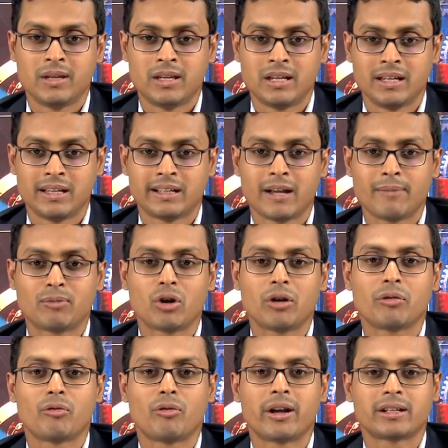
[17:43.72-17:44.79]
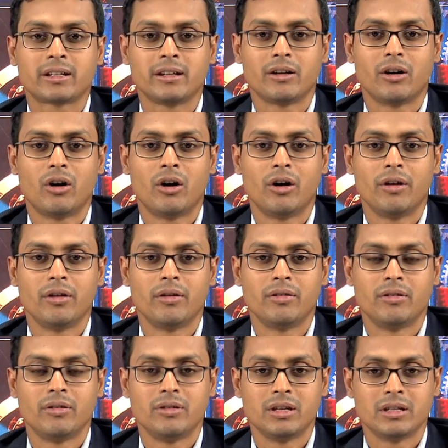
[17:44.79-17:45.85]
he kept on working
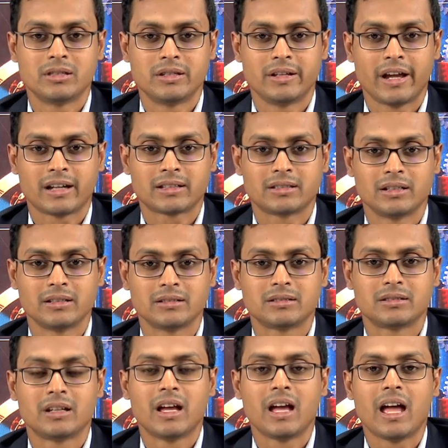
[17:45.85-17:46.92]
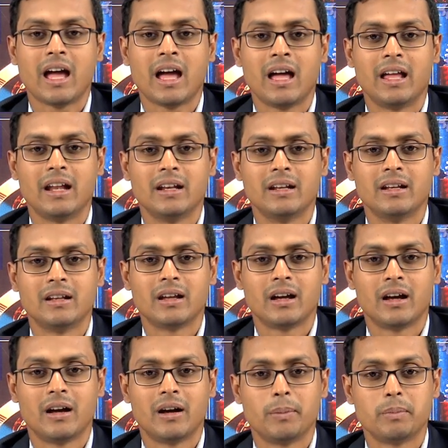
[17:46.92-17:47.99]
on these reactions, and
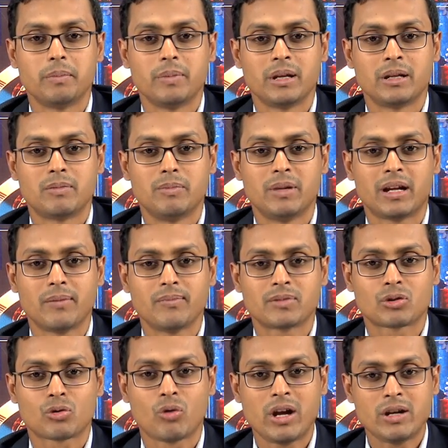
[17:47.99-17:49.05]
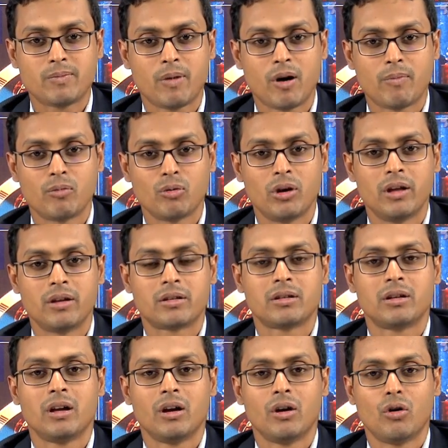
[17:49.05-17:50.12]
it becomes quite popular
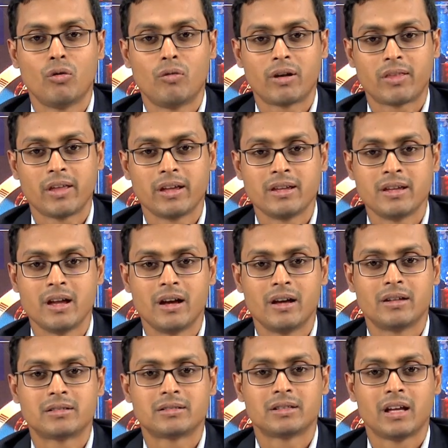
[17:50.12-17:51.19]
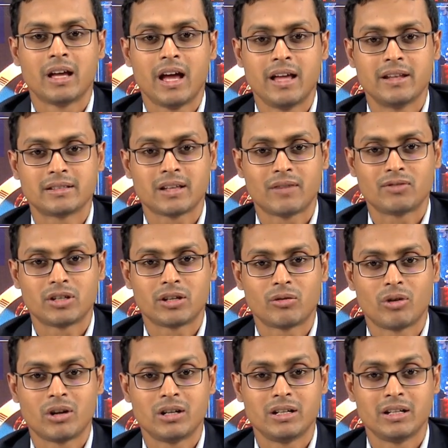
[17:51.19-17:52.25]
over the years, and
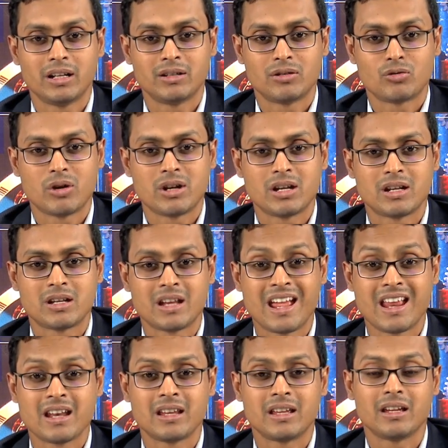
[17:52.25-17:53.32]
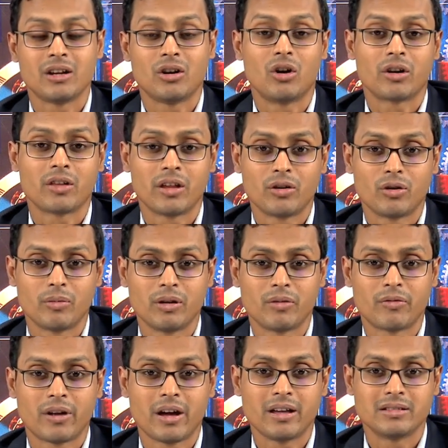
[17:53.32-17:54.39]
subsequently in 2010 he got the Nobel
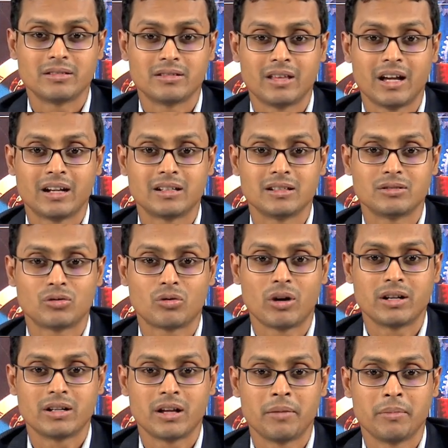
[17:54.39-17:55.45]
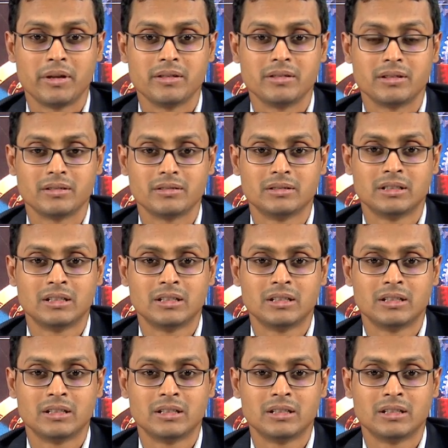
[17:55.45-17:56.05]
Prize. That is quite amazing.